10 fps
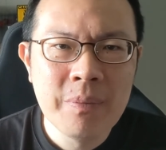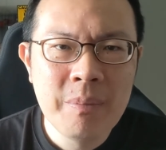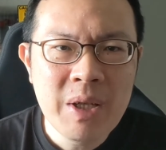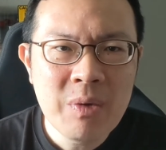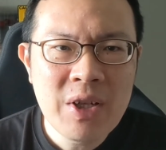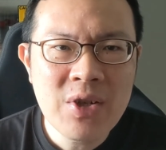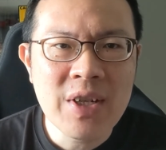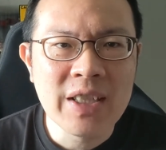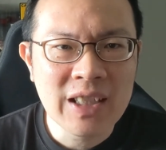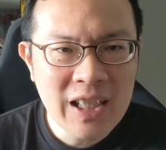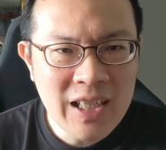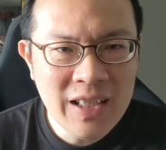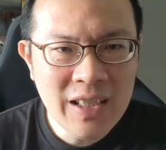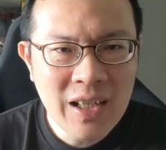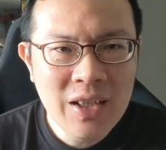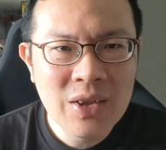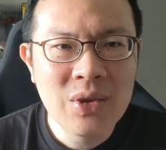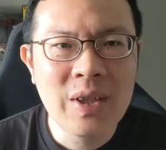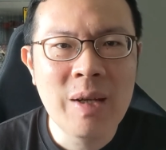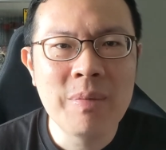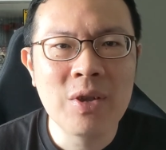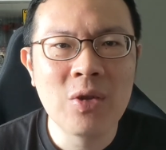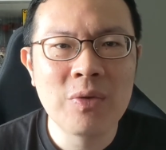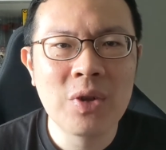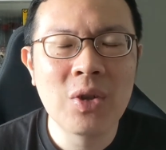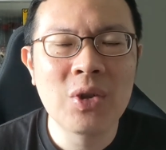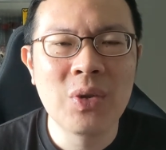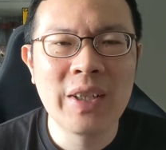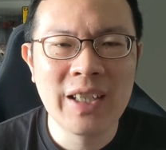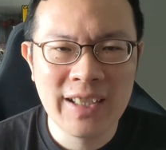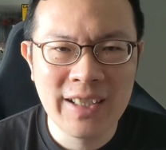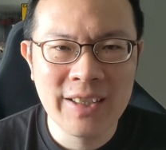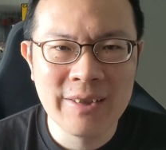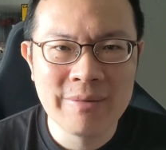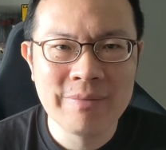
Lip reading: Mid-range is clean to keep the overall tuning clear.